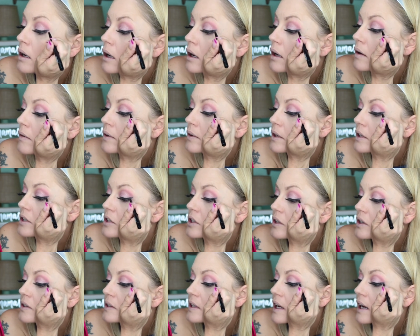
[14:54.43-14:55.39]
Hopefully
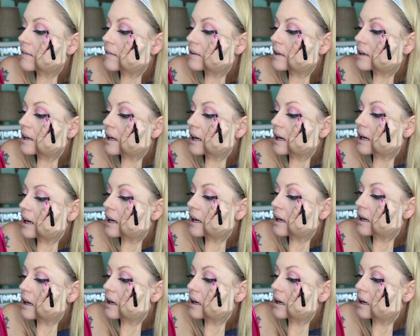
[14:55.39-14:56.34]
she'll save the
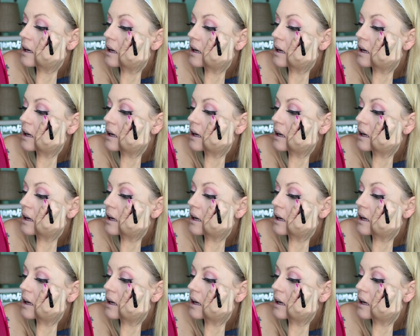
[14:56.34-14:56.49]
day.